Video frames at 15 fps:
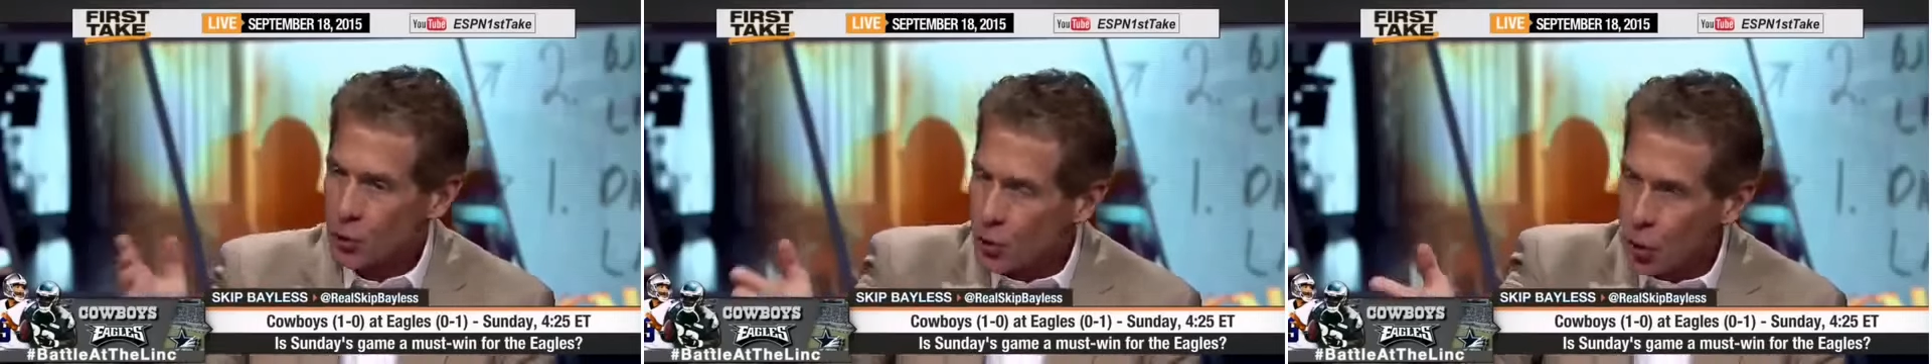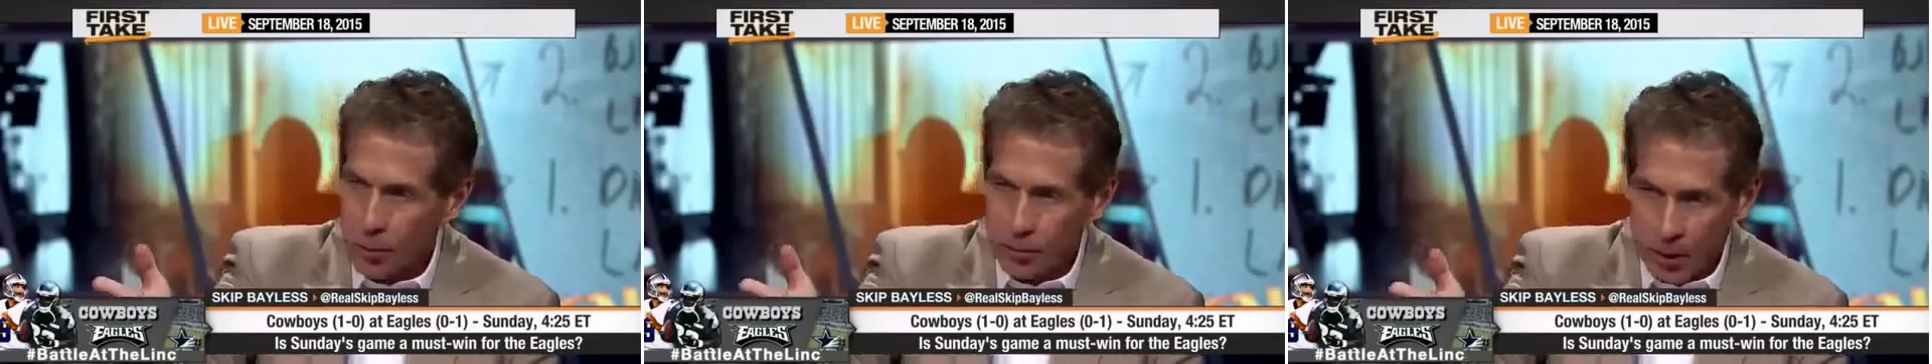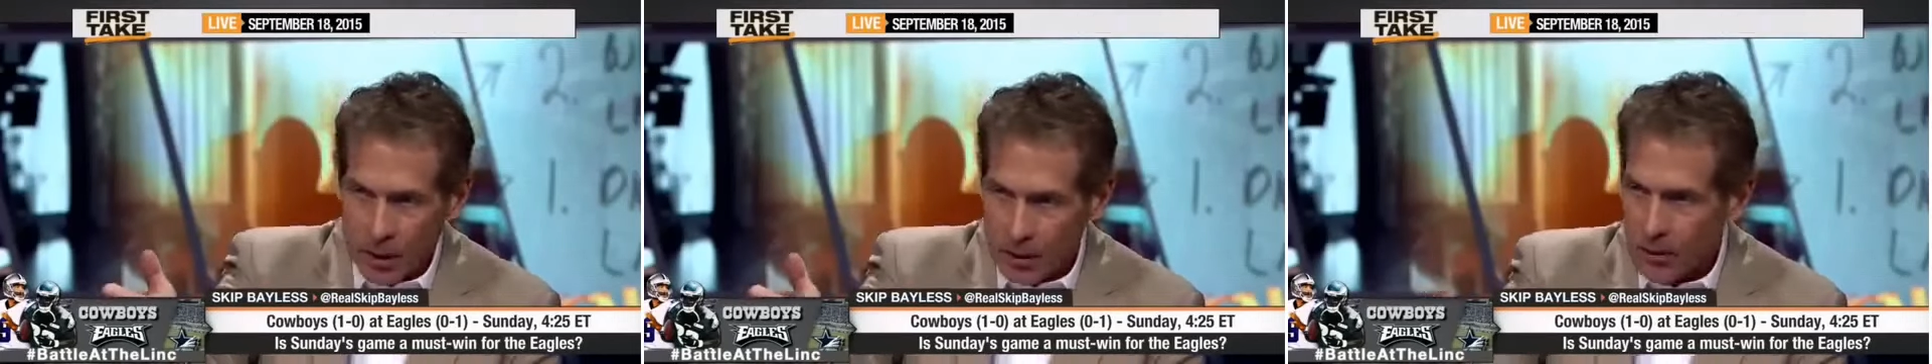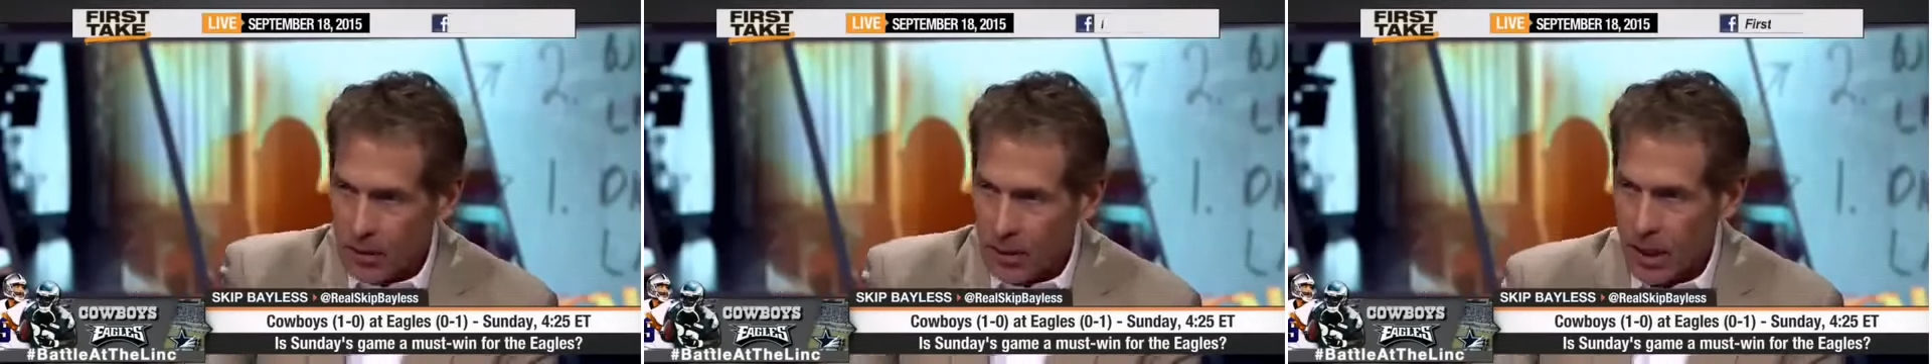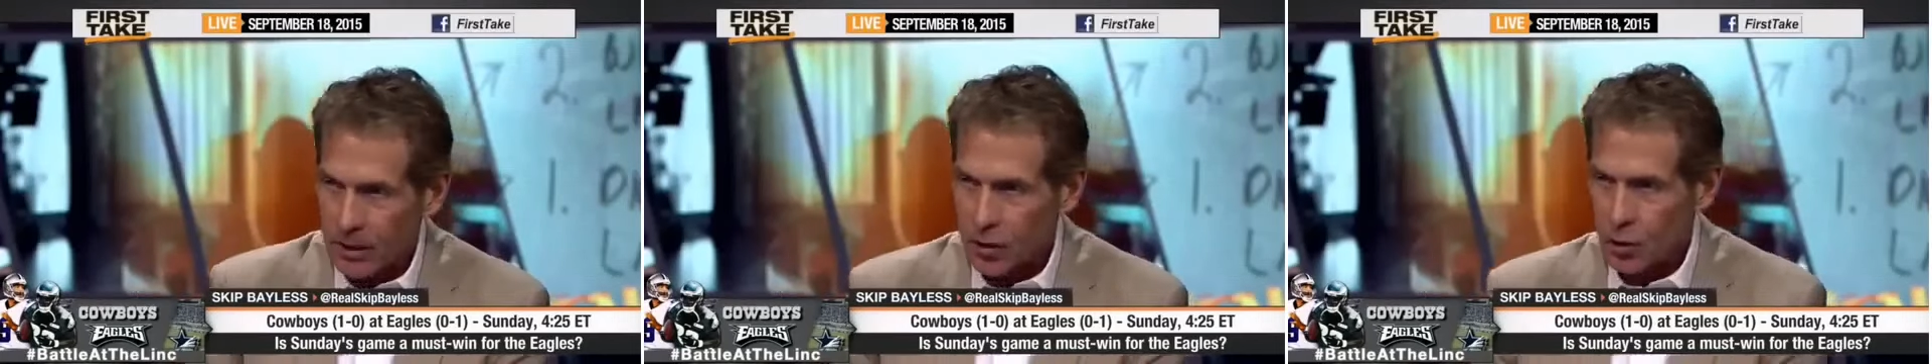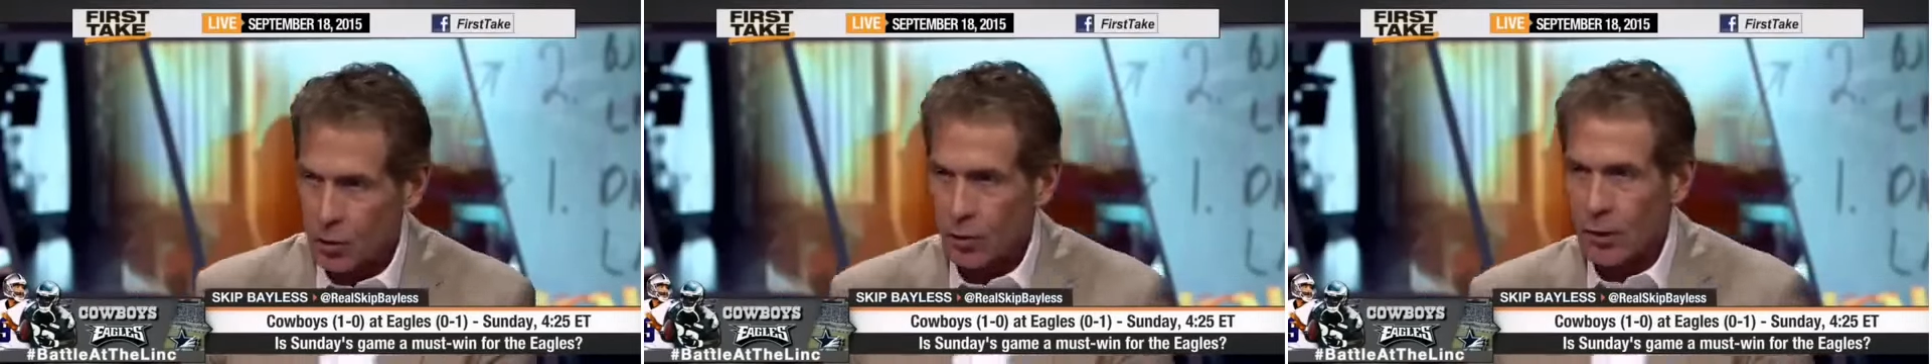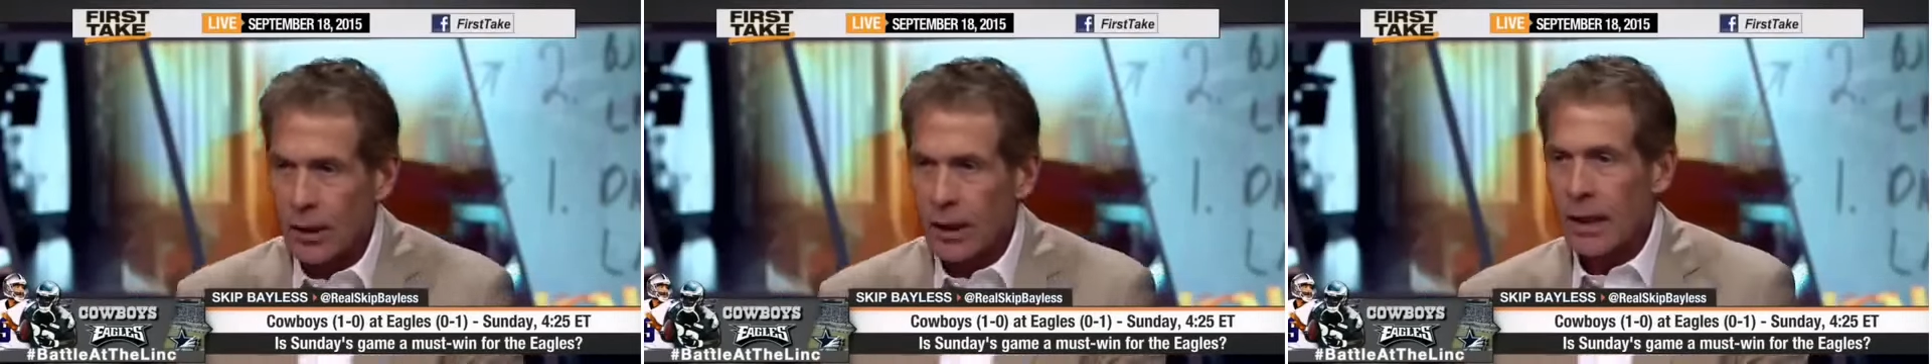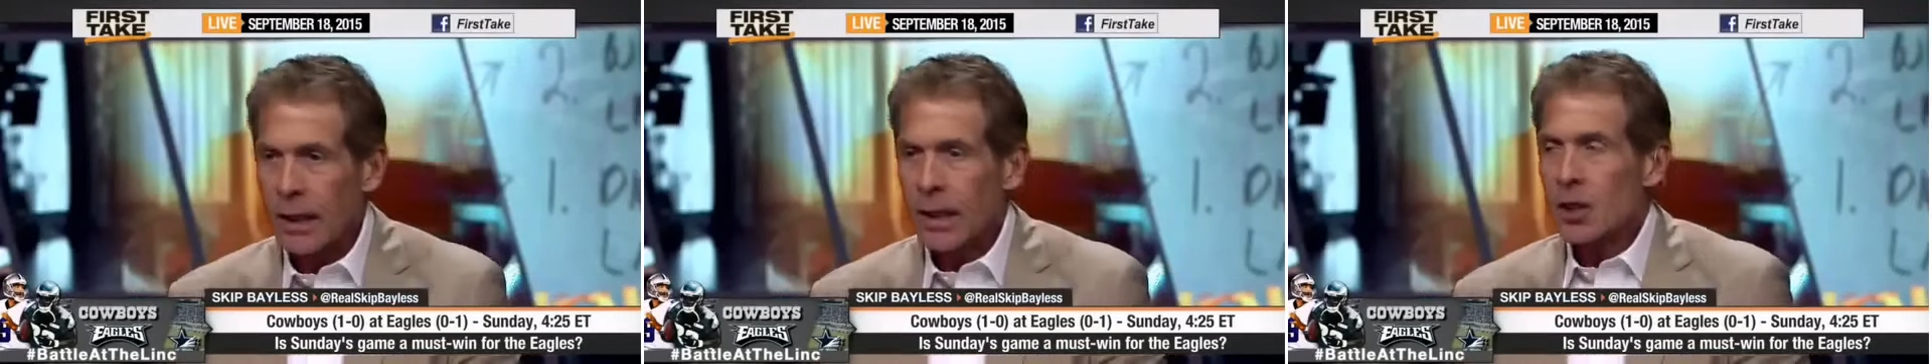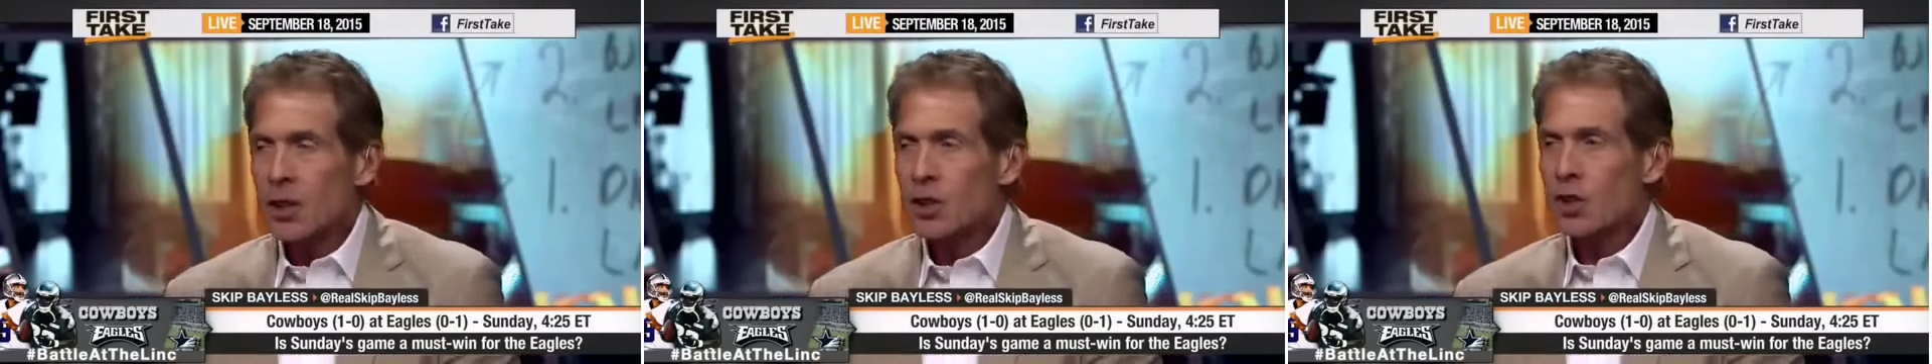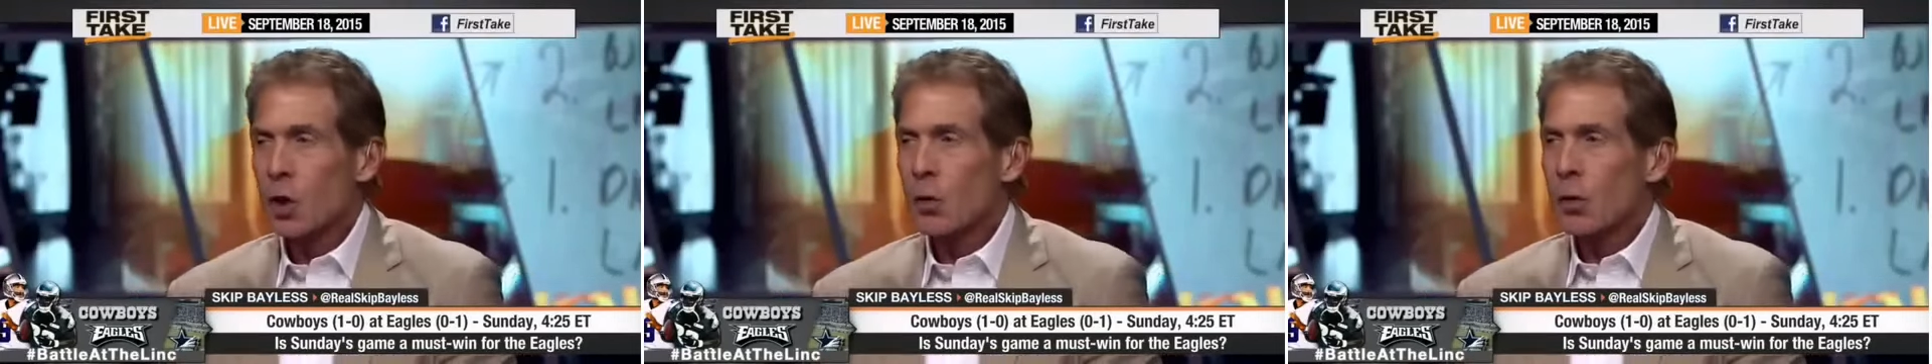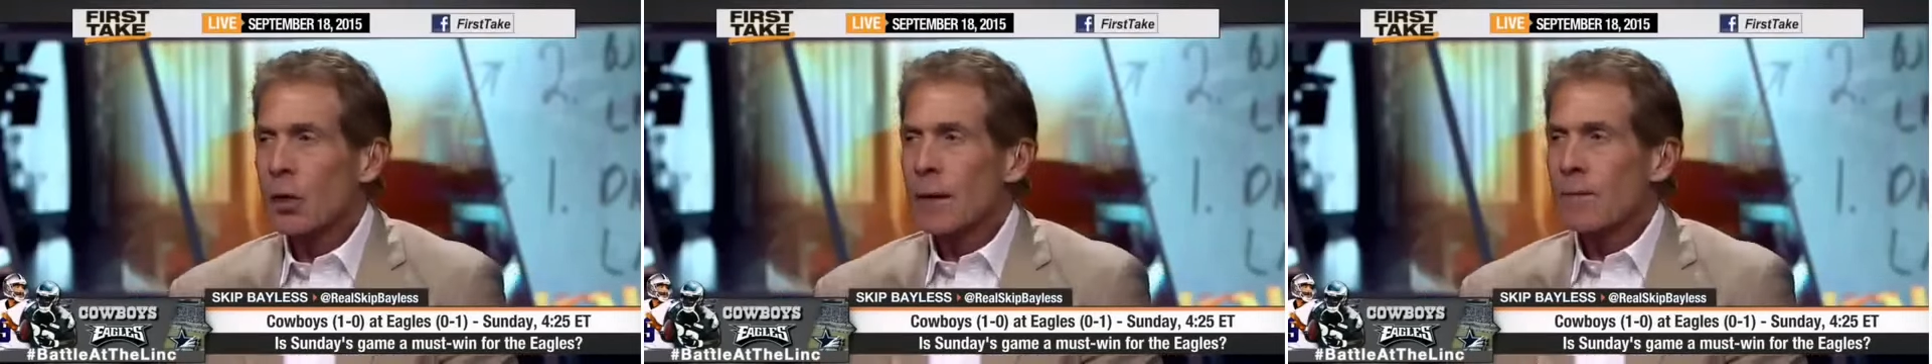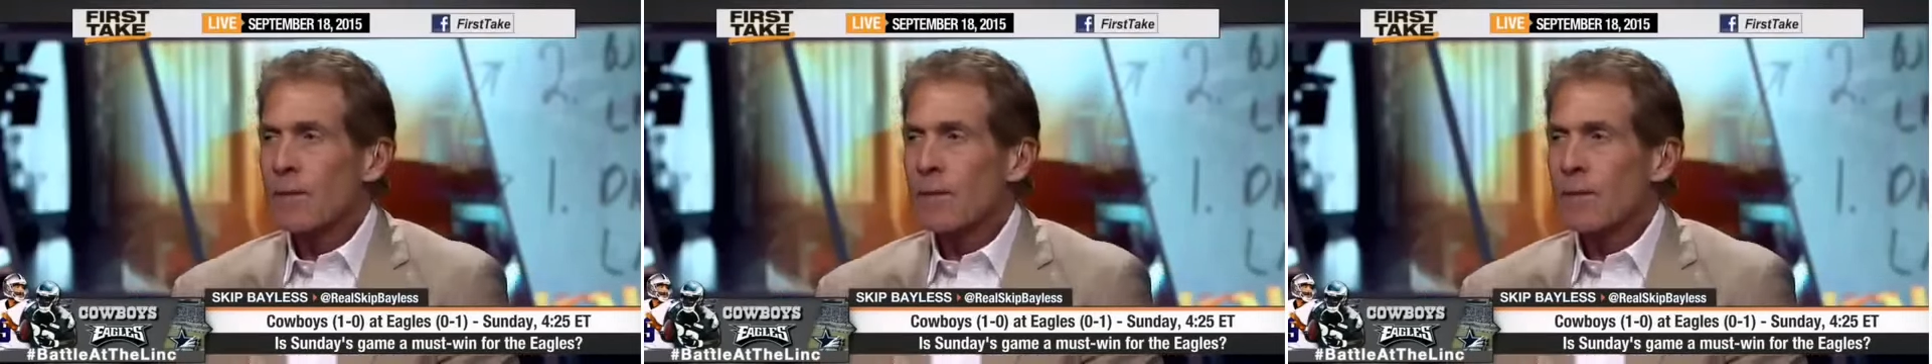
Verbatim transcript: You know it better than I do. I do. So